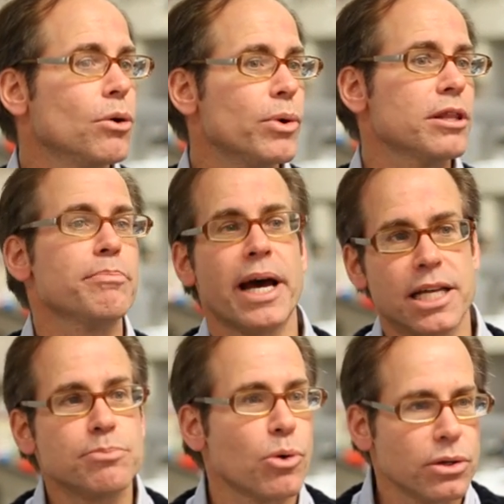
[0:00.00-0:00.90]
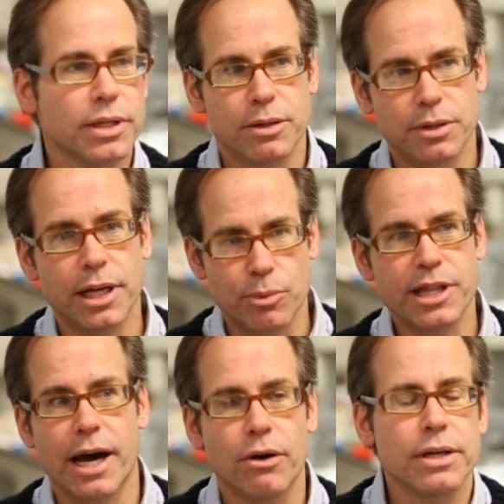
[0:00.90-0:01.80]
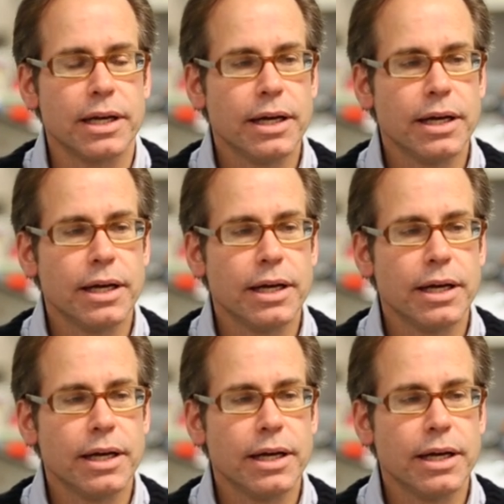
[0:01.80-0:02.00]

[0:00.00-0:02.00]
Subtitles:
with the passport than without.